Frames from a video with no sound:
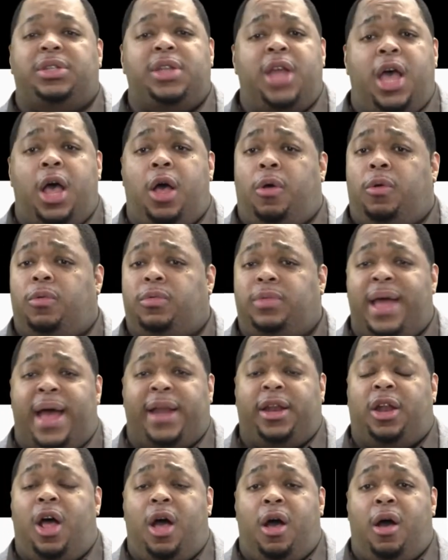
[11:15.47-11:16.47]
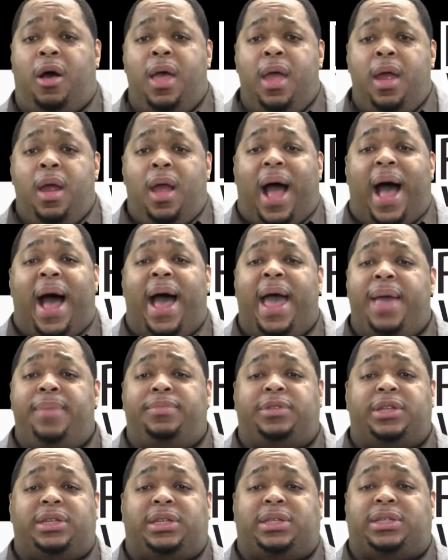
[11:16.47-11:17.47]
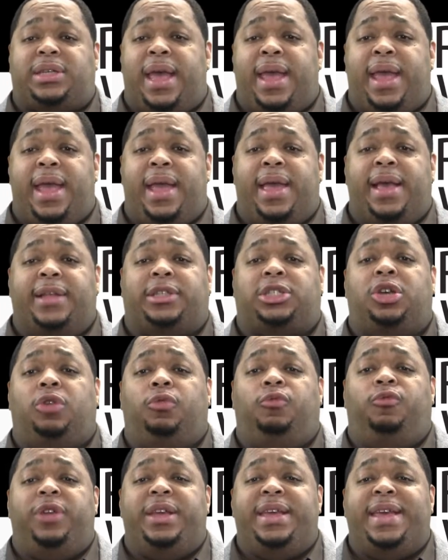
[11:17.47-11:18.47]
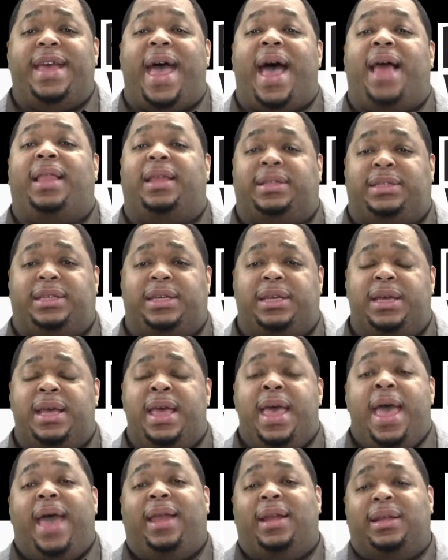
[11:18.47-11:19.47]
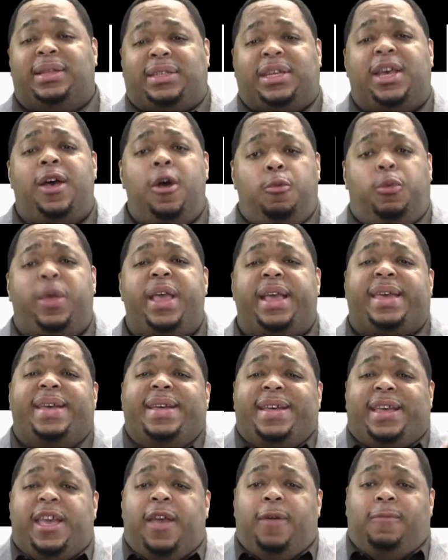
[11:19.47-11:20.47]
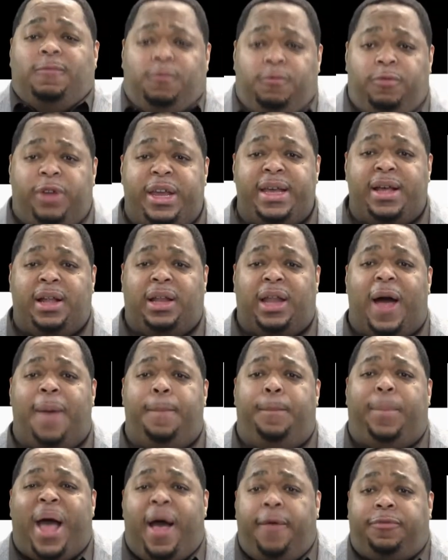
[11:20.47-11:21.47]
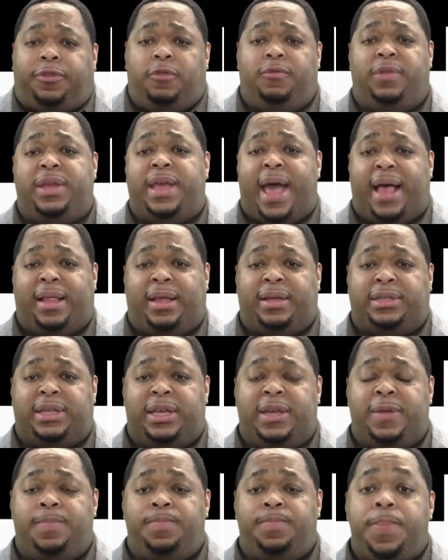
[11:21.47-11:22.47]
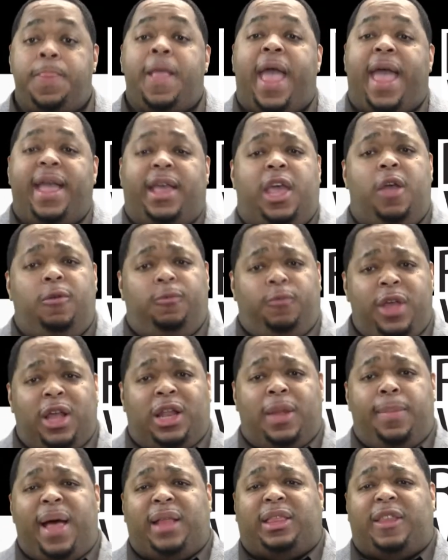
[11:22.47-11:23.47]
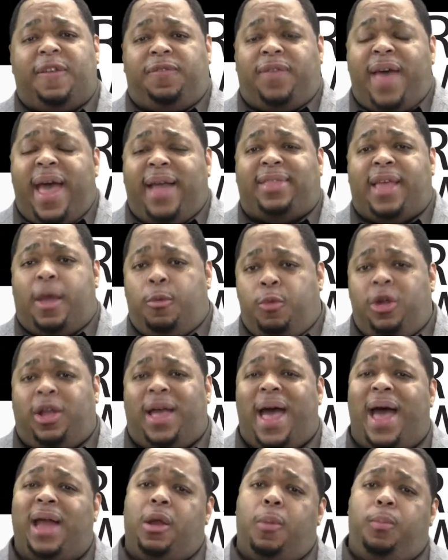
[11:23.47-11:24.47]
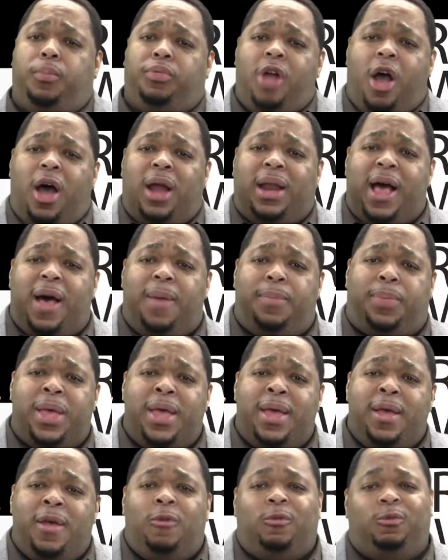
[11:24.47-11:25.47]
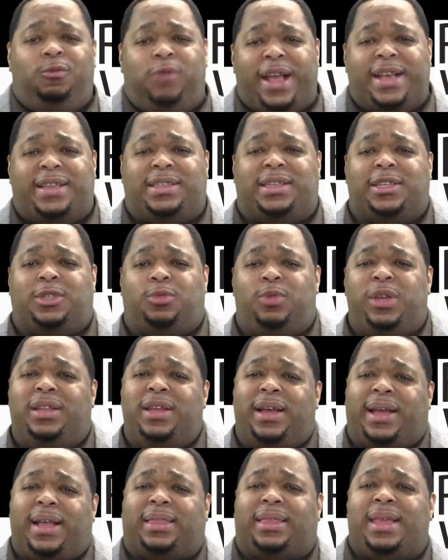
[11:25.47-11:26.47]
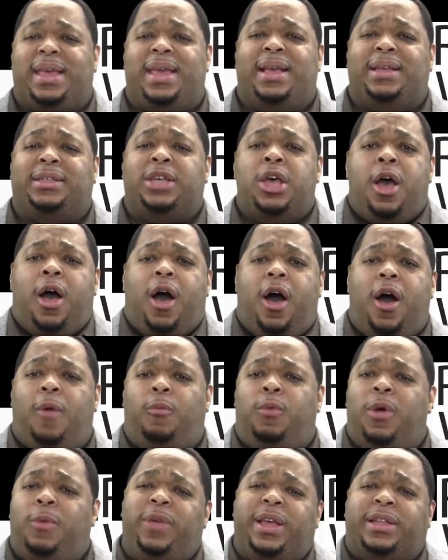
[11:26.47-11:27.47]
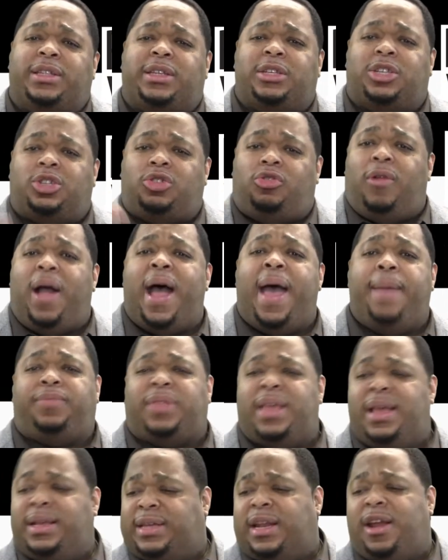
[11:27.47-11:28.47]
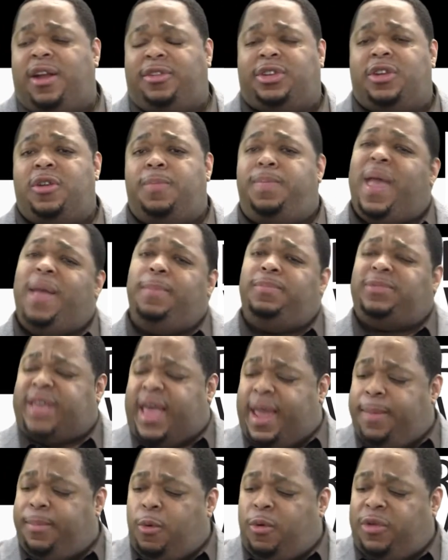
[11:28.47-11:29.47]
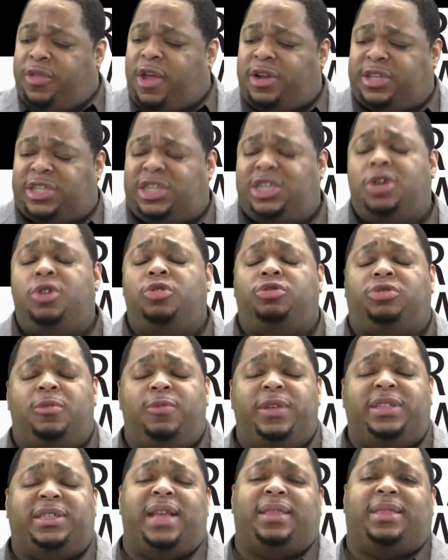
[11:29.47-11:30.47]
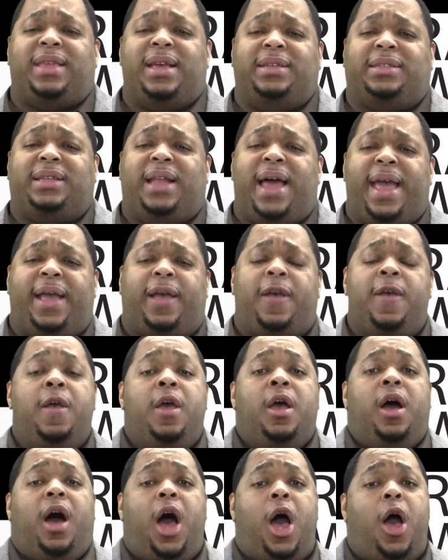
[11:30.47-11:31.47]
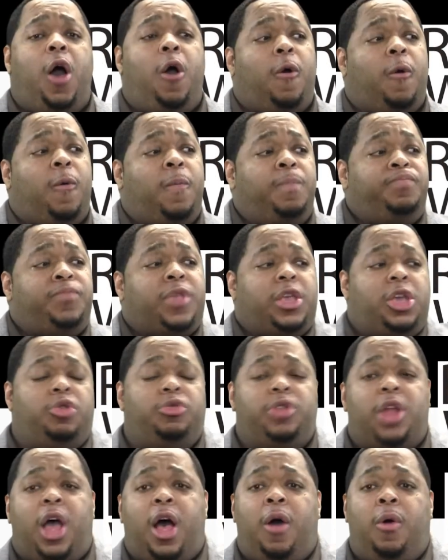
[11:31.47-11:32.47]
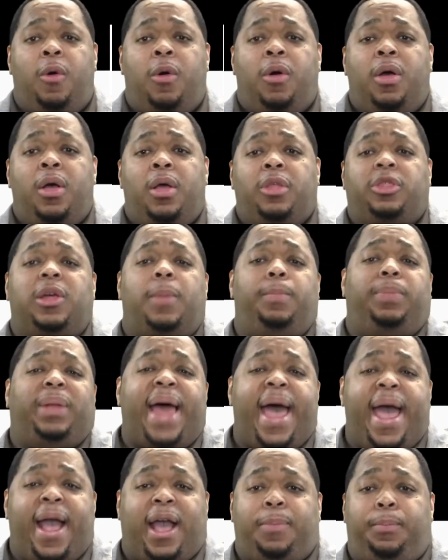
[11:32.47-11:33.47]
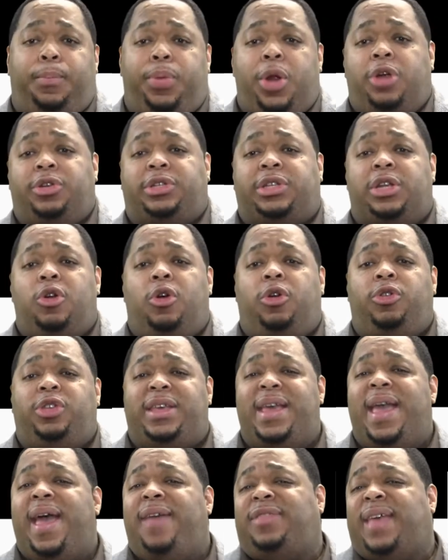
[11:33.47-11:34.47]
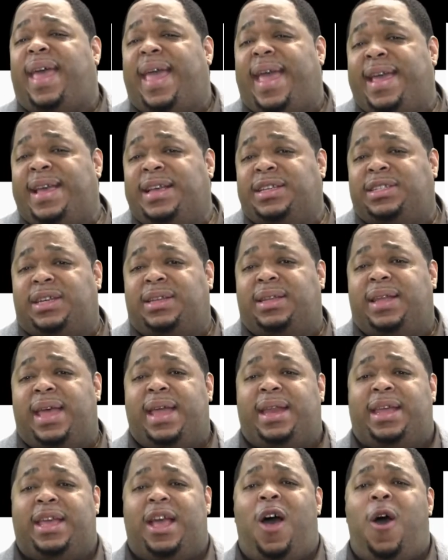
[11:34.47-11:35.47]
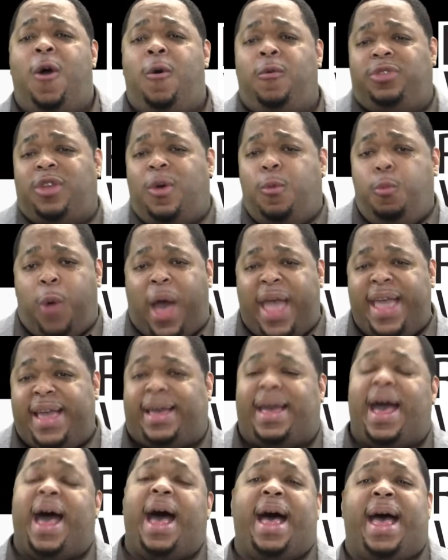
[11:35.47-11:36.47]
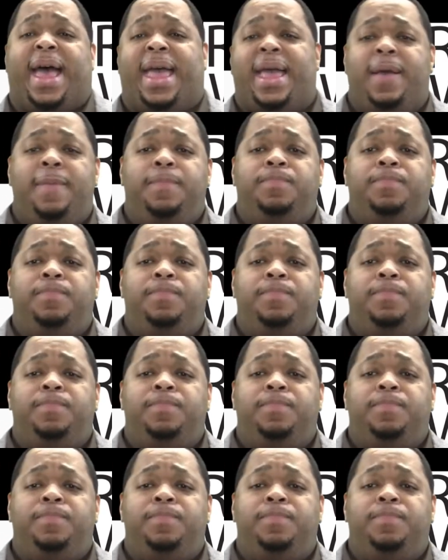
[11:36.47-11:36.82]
No, not at all. I'm just saying it's a reality. And until we can get real about the reality and get real about the fact that we're kind of brought up racist. We look at things, uh, when we describe things at our dinner p- table with our children, we say things like, oh, you know, the black person, or yeah, the Asian lady, oh, the white guy.